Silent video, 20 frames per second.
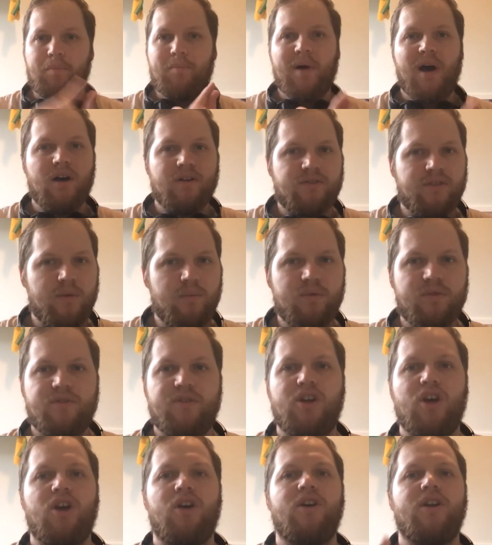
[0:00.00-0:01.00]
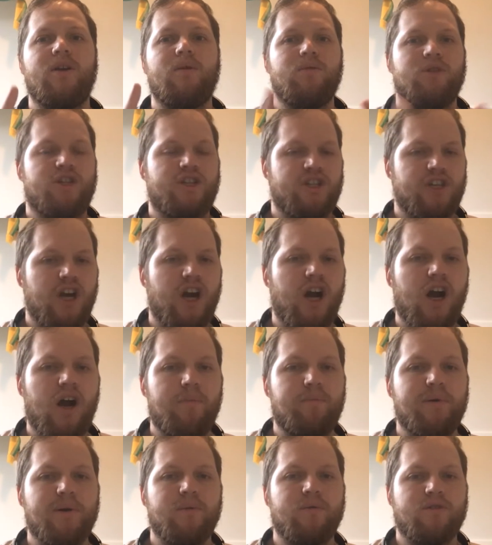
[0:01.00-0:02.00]
Passing was good, it was
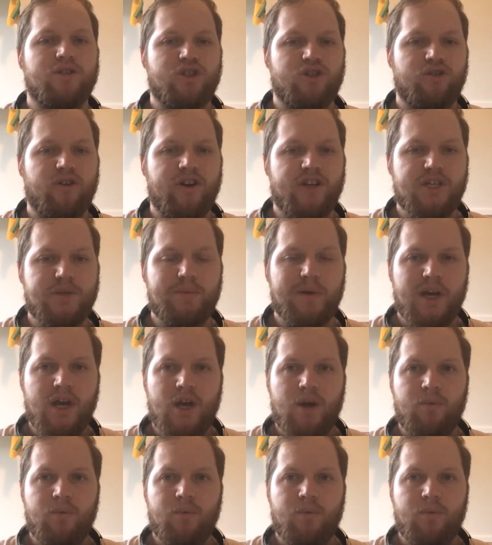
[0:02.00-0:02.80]
sharp, it was crisp.